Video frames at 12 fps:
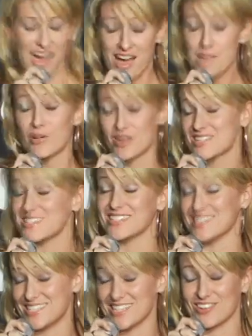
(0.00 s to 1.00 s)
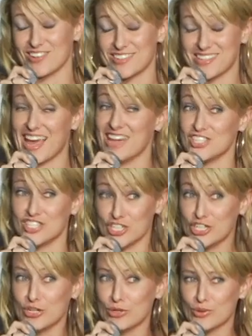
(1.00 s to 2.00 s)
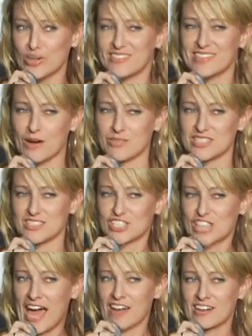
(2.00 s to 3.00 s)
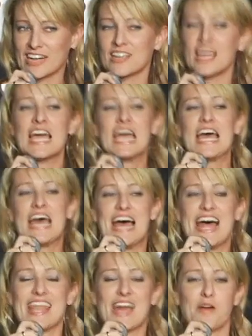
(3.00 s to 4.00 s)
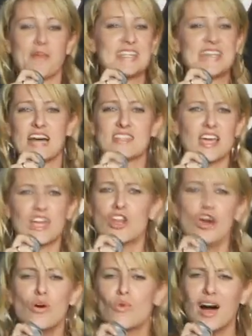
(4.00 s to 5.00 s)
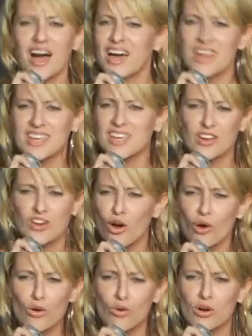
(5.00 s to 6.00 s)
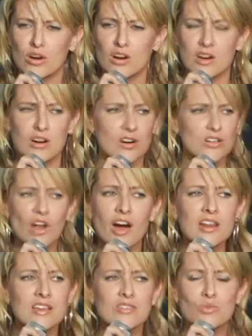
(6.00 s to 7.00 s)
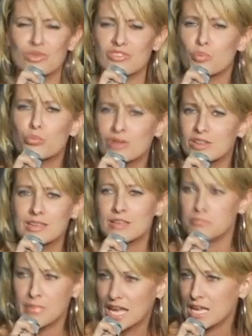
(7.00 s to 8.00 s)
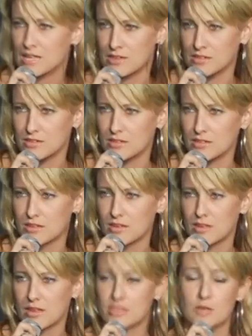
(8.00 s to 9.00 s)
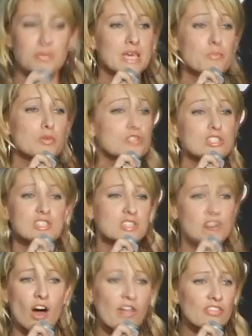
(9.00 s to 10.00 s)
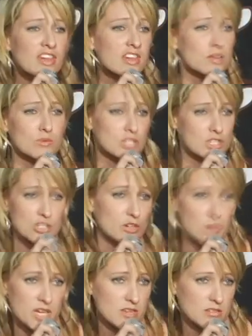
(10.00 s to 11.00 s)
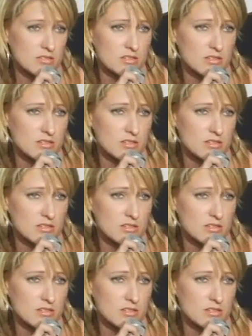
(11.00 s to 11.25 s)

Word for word: I burst into tears, as you do. That was a little shattering. And my dad's like, no, honey, no. Claudius was a brilliant man. The people just thought that he was stupid